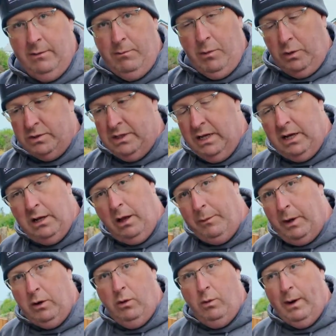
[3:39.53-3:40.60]
most
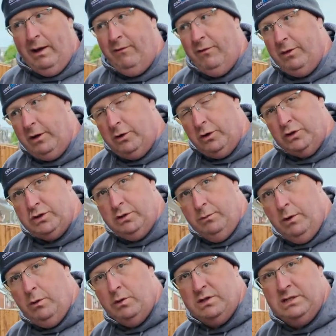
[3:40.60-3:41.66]
economical way for the
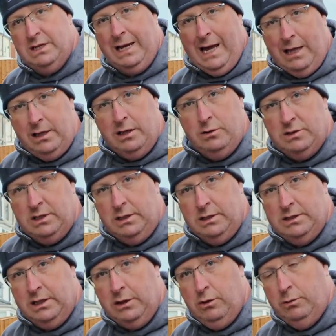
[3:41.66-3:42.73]
customer was to get the
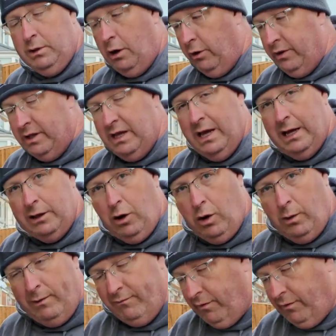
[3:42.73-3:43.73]
utility company or the DNO